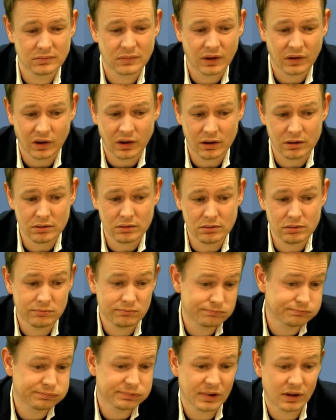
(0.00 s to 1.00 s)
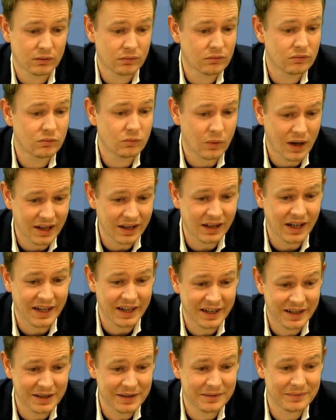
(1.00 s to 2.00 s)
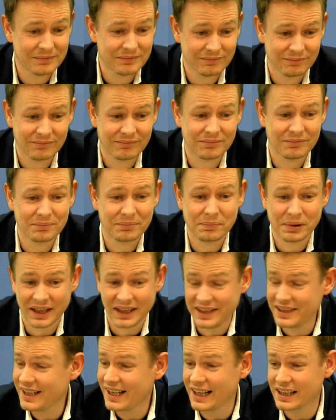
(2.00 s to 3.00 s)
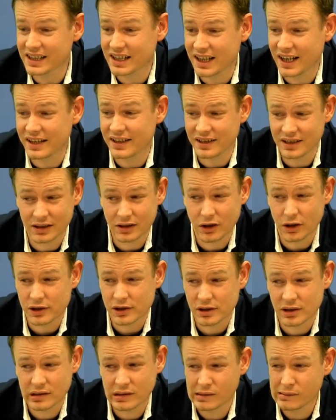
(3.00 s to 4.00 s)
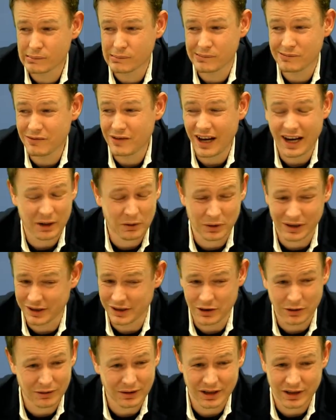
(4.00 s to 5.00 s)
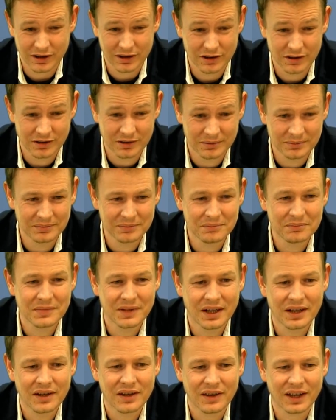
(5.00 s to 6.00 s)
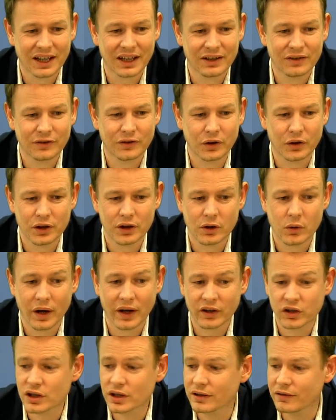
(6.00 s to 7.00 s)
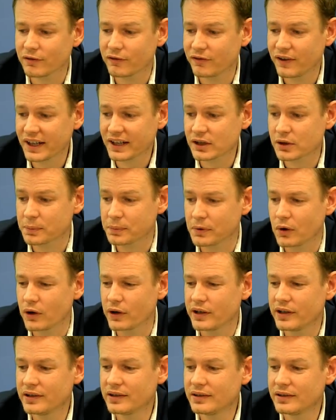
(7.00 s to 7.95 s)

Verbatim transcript: So while I play the Alekhine a lot, I really don't like it. Thanks for your question, FactorPloy.